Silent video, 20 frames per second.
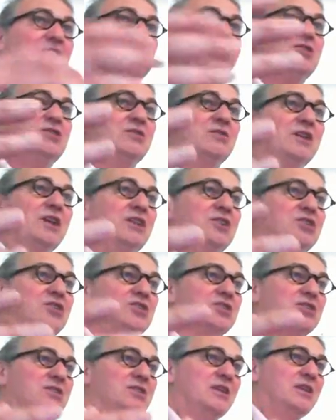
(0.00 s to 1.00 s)

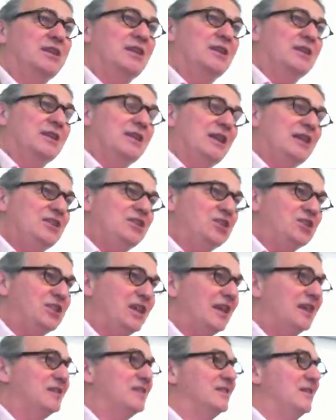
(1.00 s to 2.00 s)
education. They
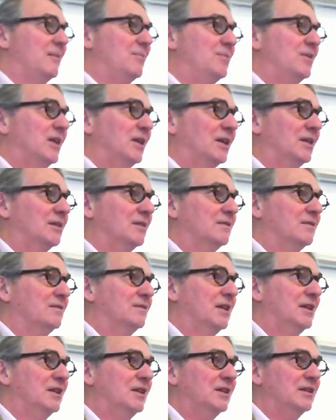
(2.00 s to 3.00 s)
share something
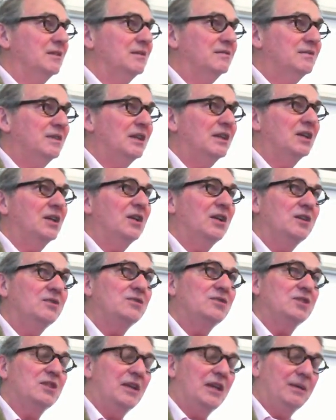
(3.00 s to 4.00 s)
very, very
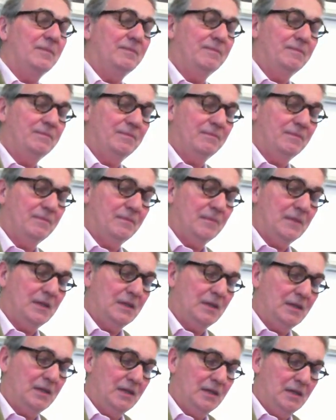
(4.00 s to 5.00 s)
closely.
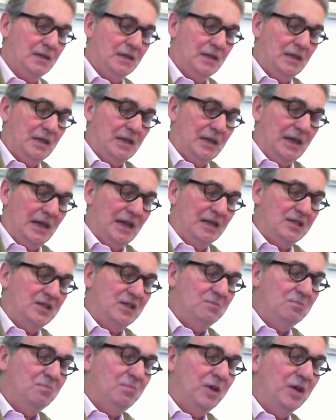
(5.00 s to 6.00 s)
And
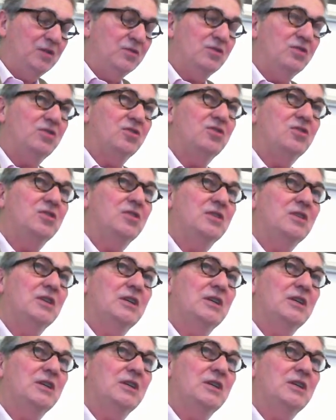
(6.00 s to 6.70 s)
in both,